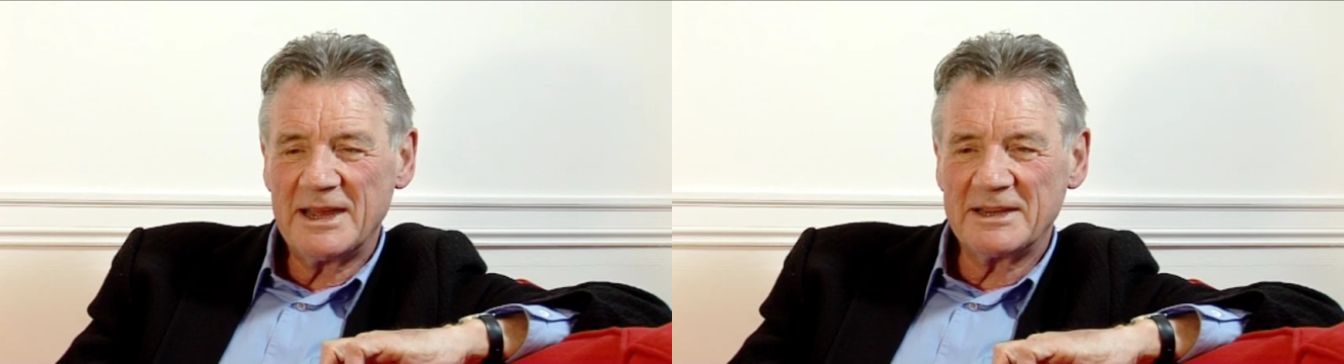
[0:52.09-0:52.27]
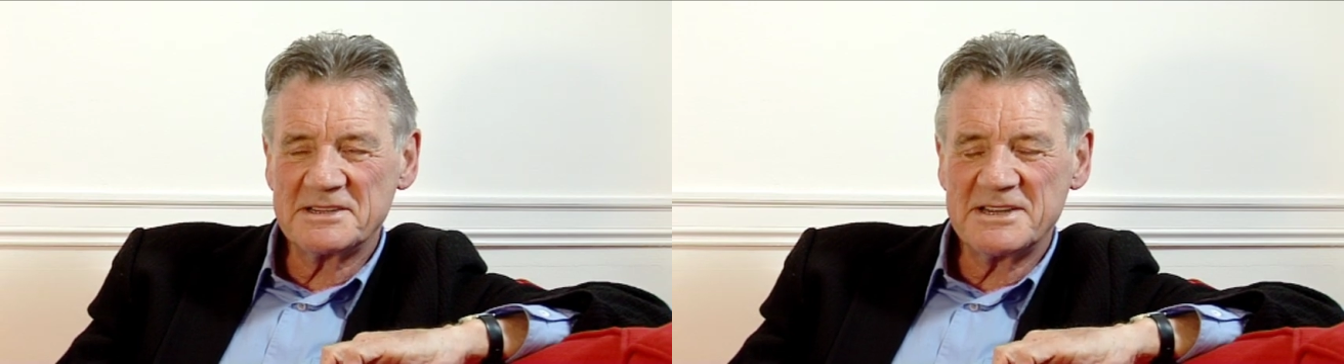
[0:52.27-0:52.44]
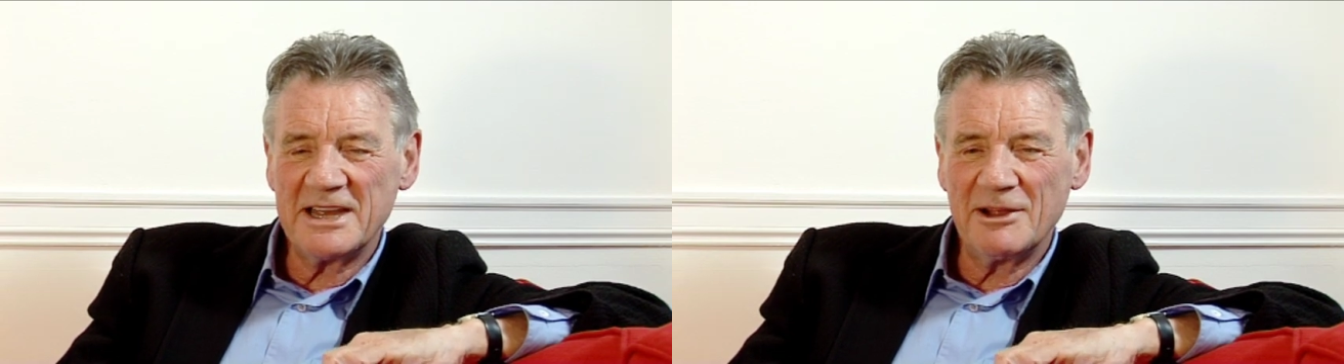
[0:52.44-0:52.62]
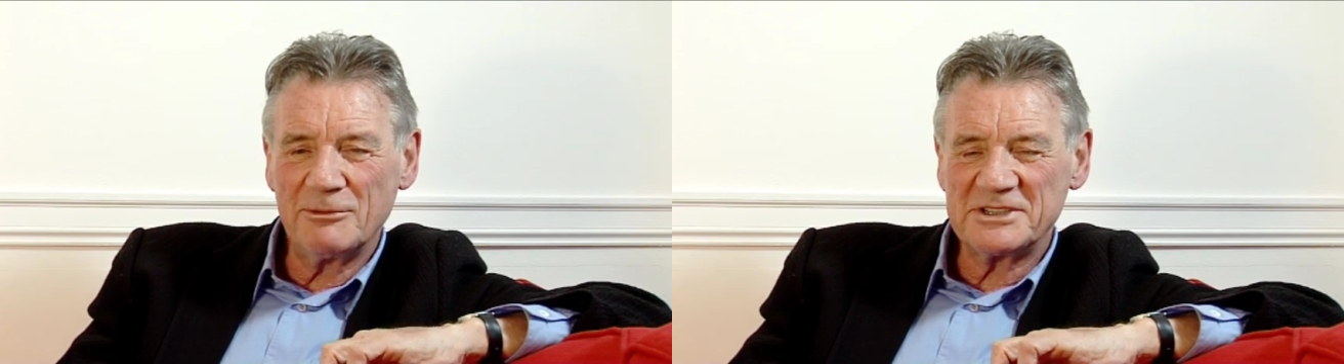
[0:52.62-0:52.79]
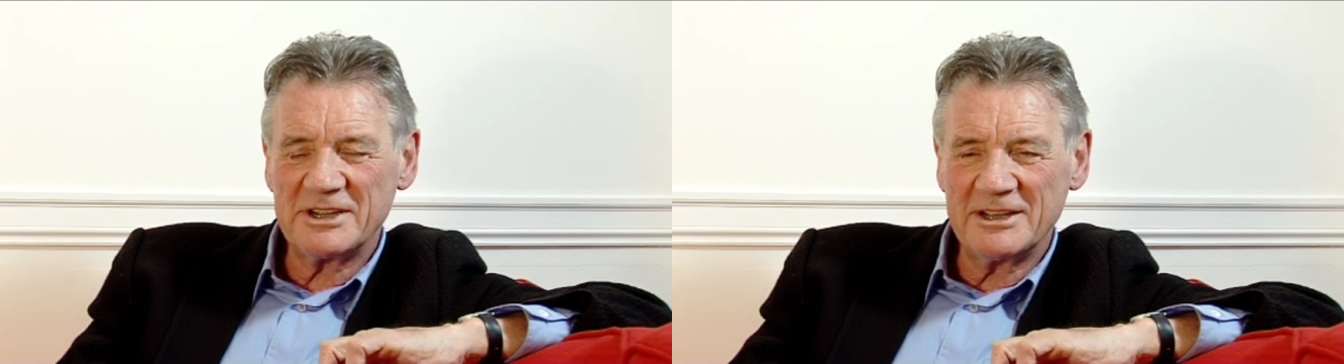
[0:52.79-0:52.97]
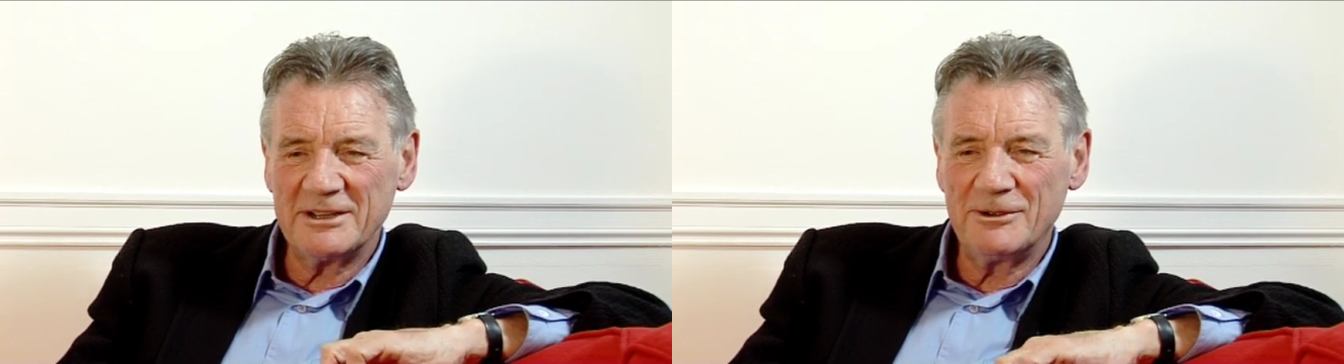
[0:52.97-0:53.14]
And a tale
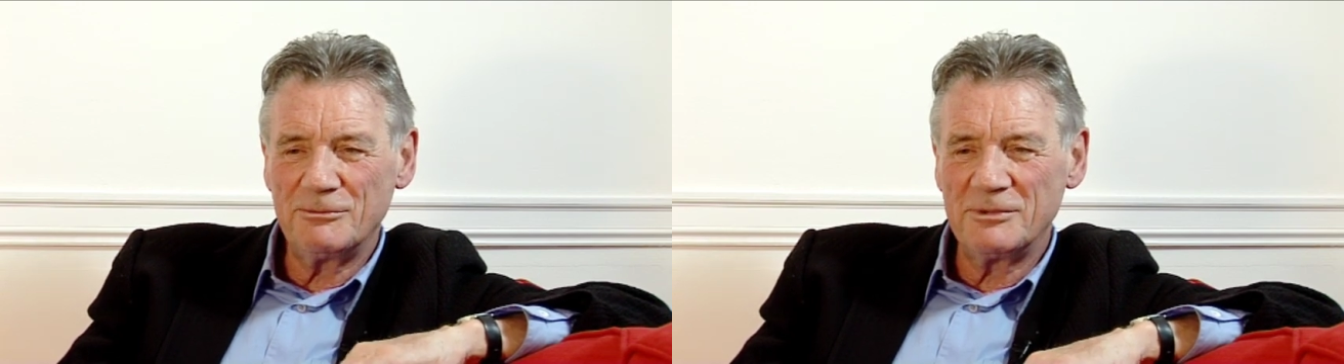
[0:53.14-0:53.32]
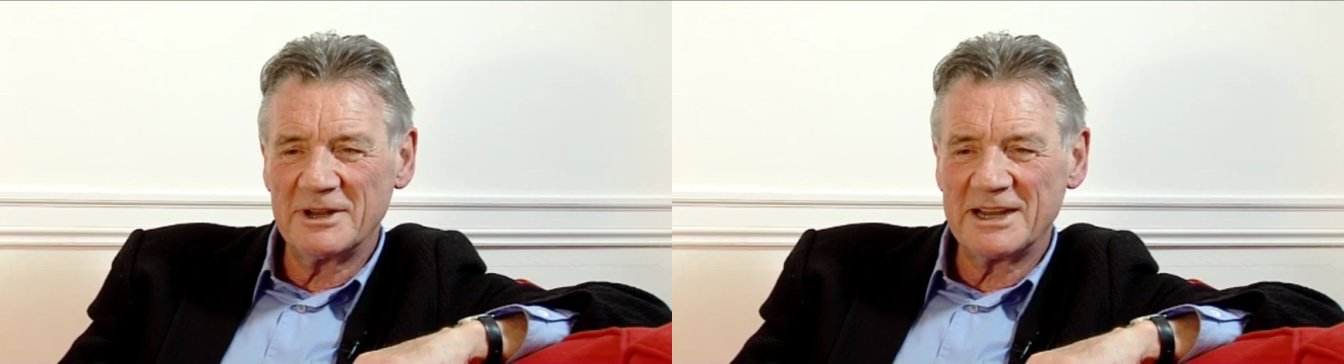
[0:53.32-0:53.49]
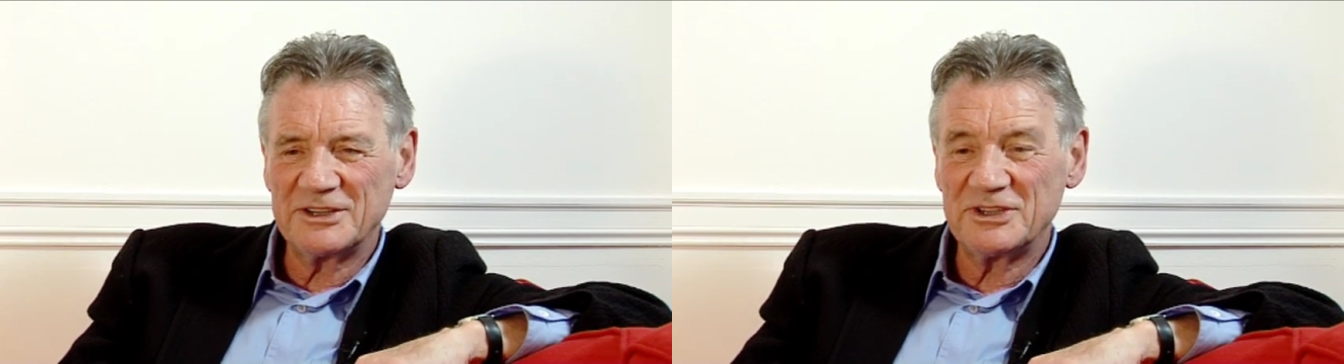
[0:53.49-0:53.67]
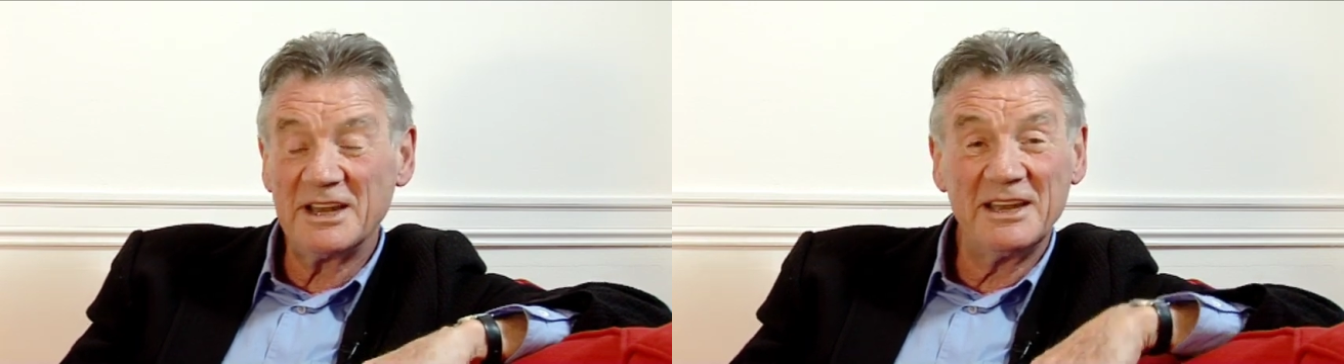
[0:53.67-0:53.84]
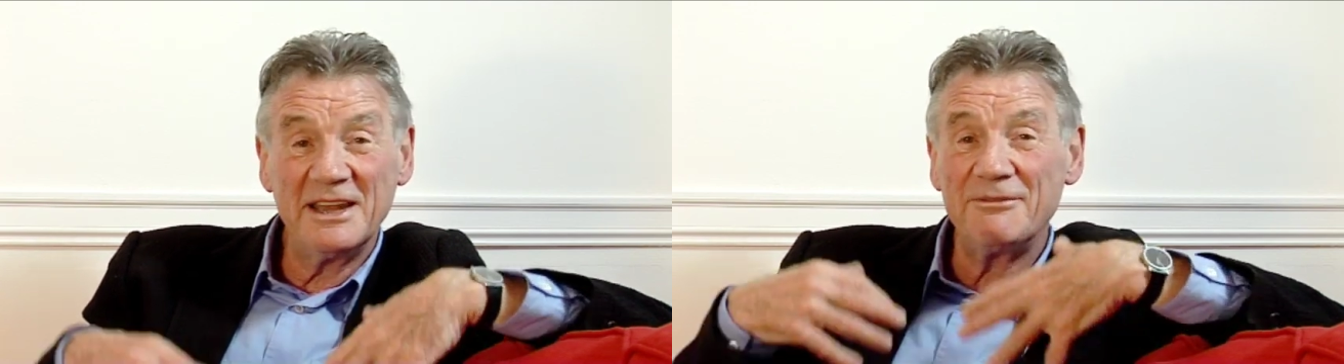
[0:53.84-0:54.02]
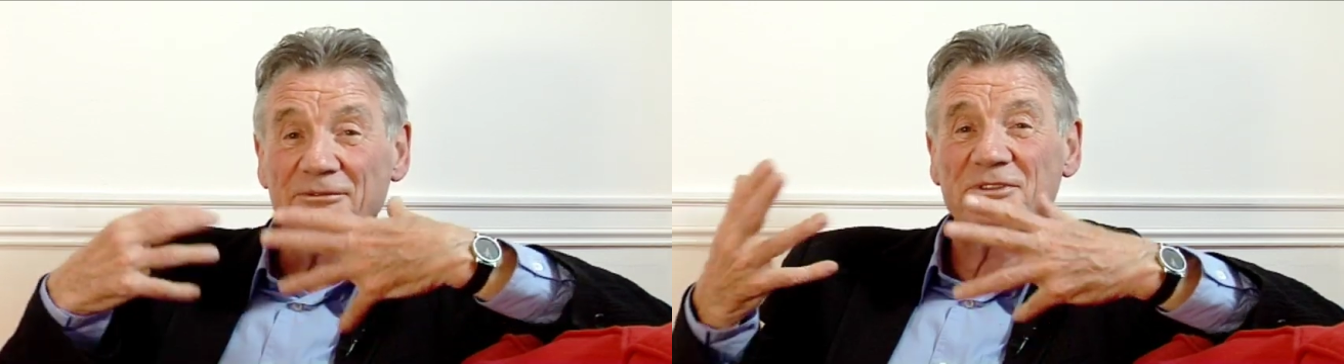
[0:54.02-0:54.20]
which I hope will actually
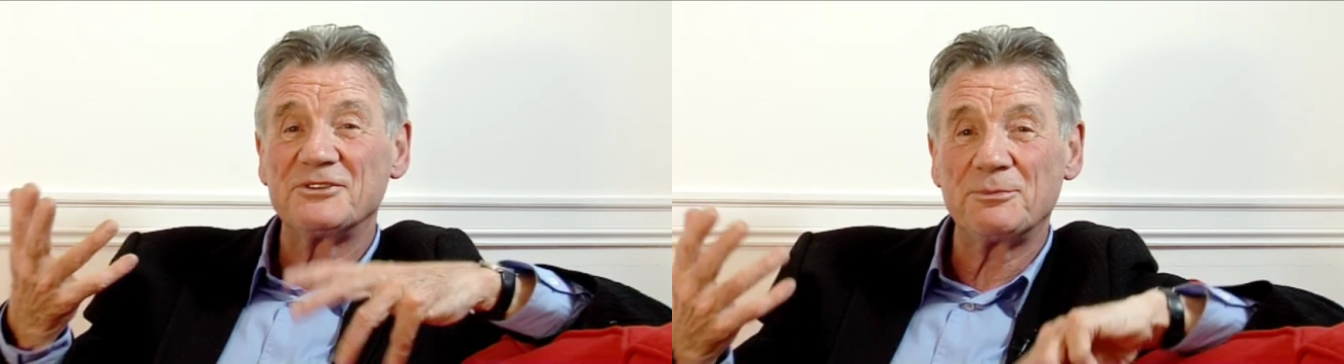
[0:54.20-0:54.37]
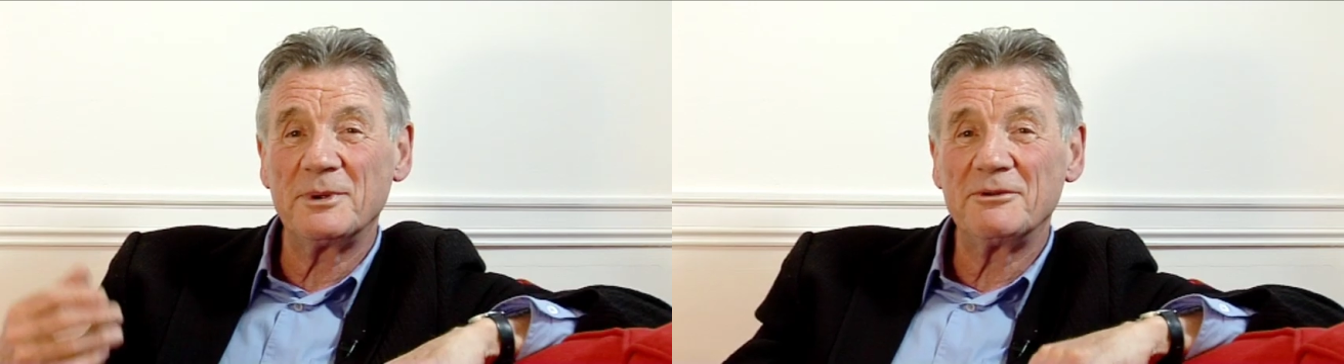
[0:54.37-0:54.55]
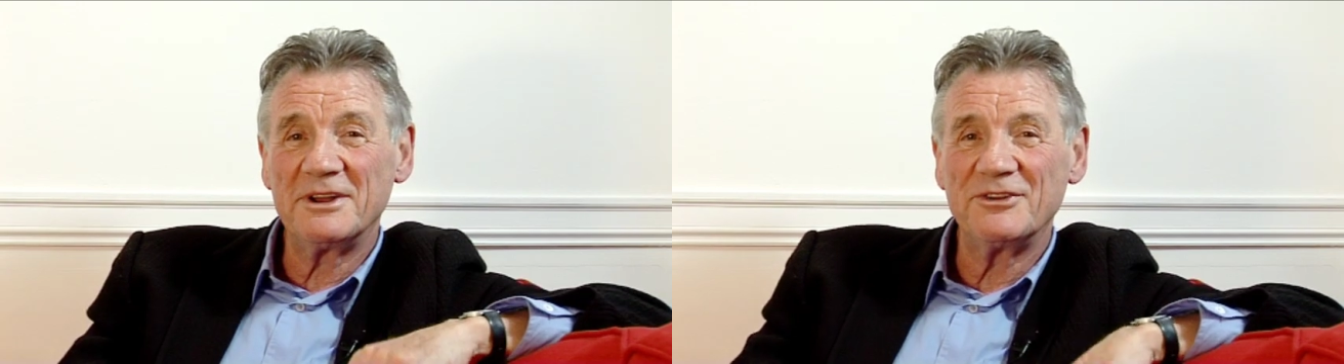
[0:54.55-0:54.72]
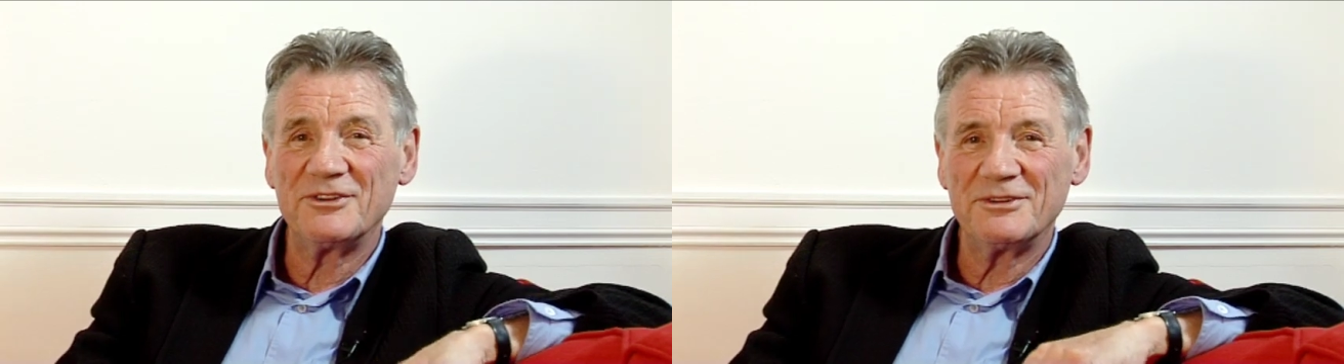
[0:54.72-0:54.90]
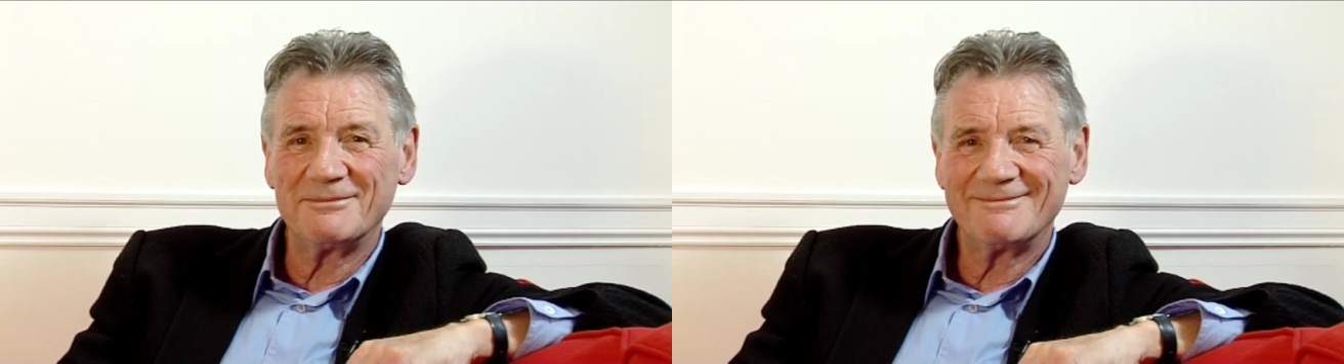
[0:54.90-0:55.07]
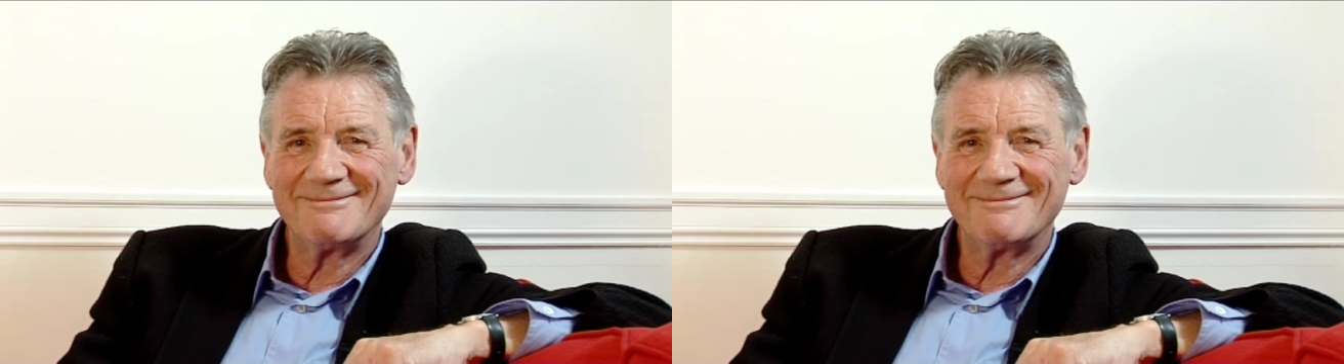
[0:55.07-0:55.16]
lift the spirits.